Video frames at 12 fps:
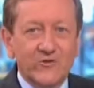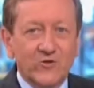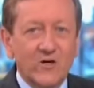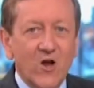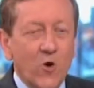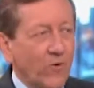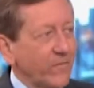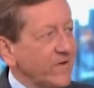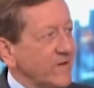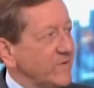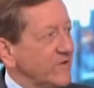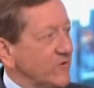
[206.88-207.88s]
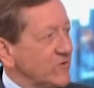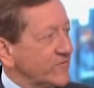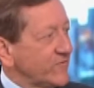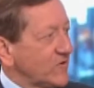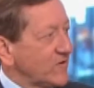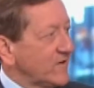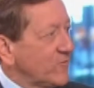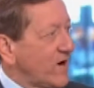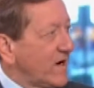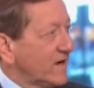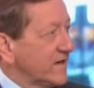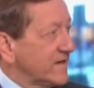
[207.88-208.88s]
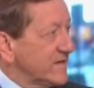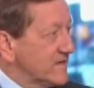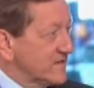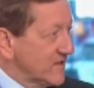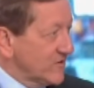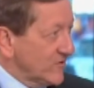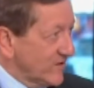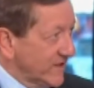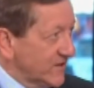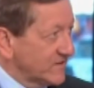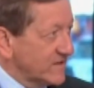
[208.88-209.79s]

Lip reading: or what they'd be used for. And while it is illegal to